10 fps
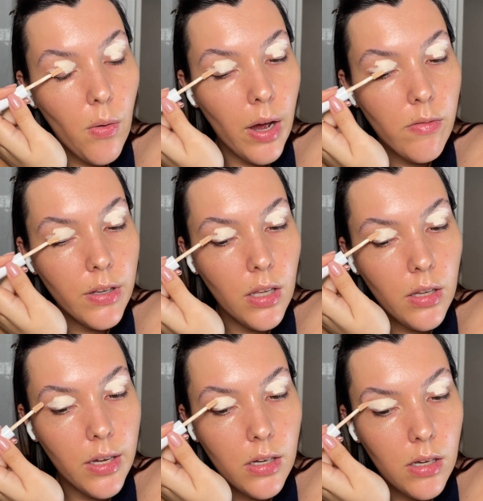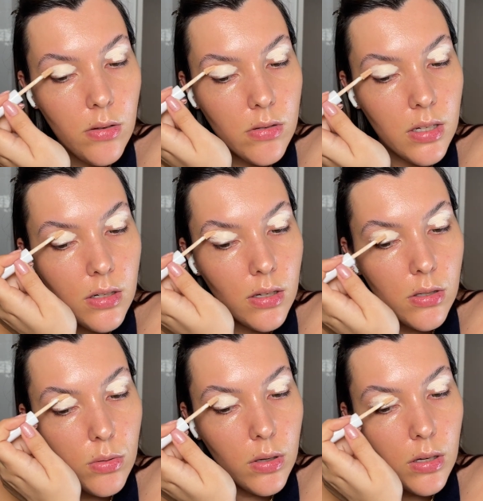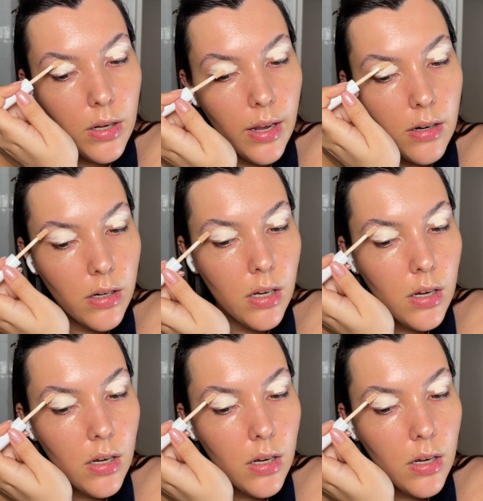I really like using this one and